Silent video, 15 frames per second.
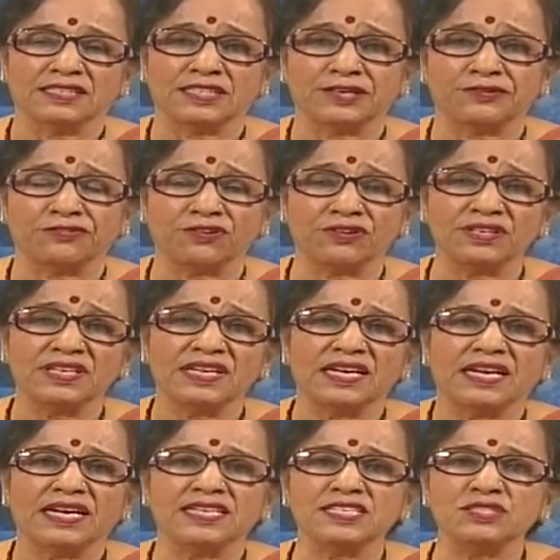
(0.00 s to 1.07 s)
Therefore,
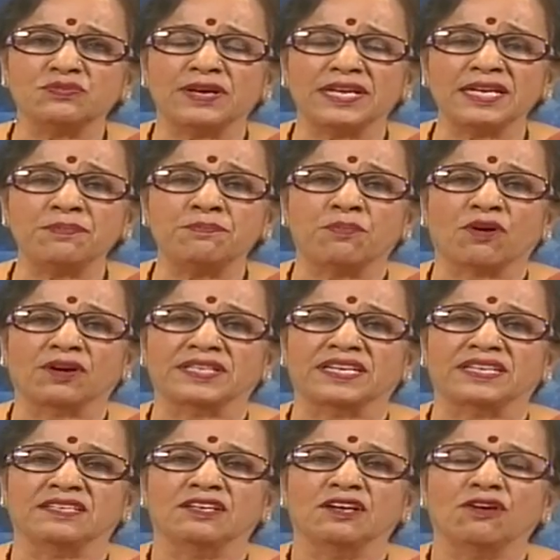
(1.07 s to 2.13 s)
it is very
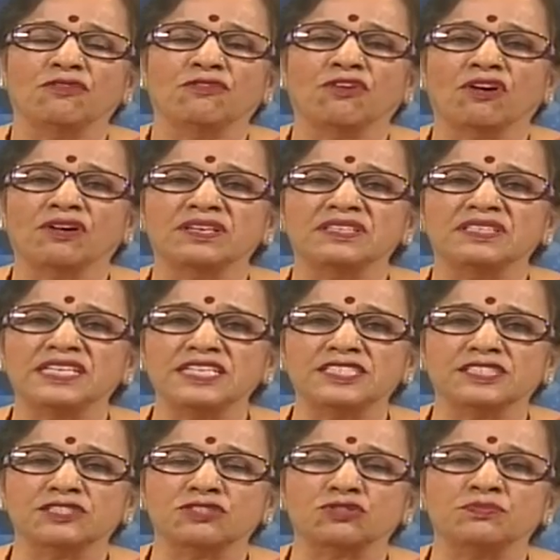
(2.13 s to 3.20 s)
important for
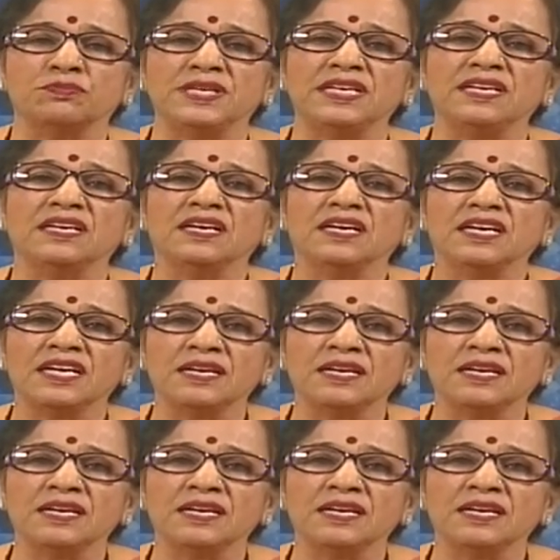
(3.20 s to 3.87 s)
teachers to be